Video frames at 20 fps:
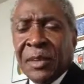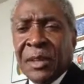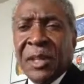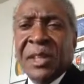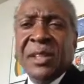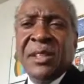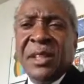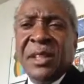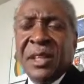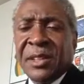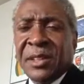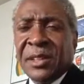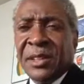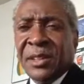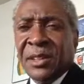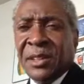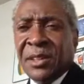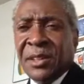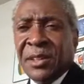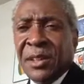in
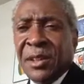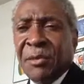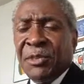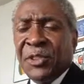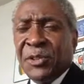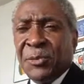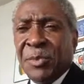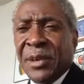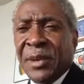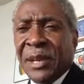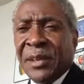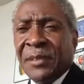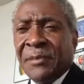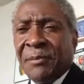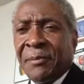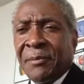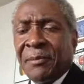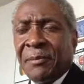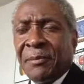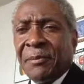dignity and respect,
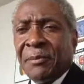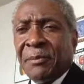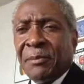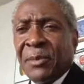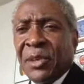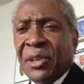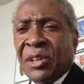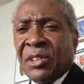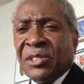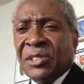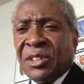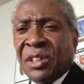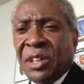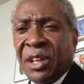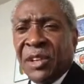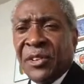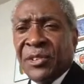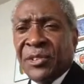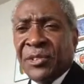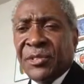because
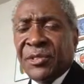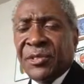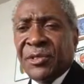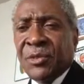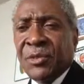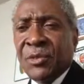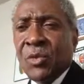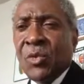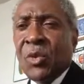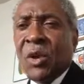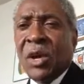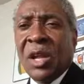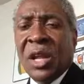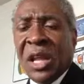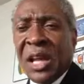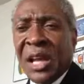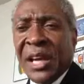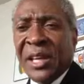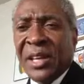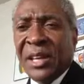others who are
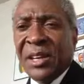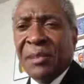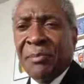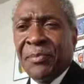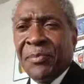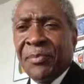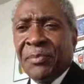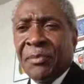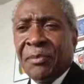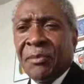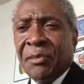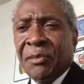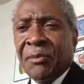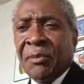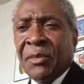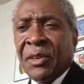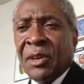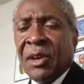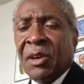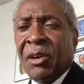like him
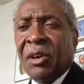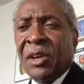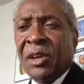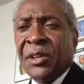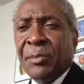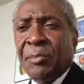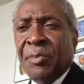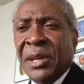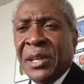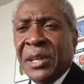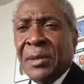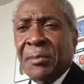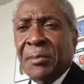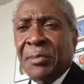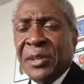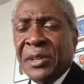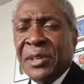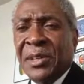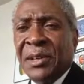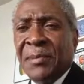are dependent
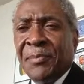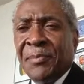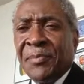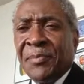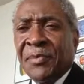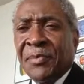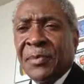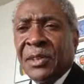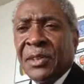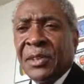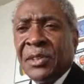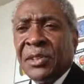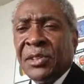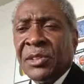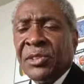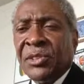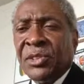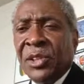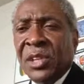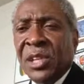upon him
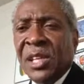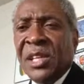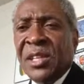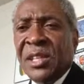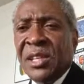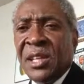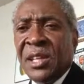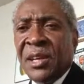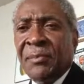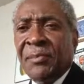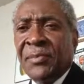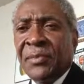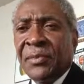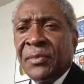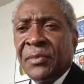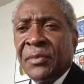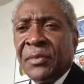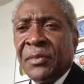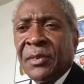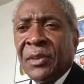to lead them
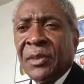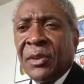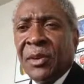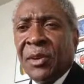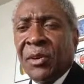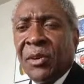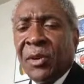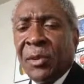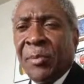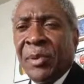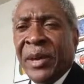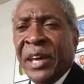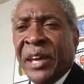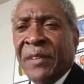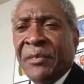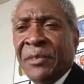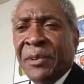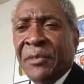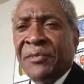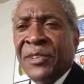on a
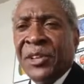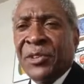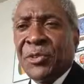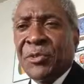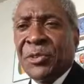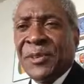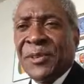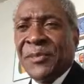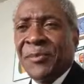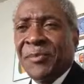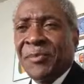path of victory.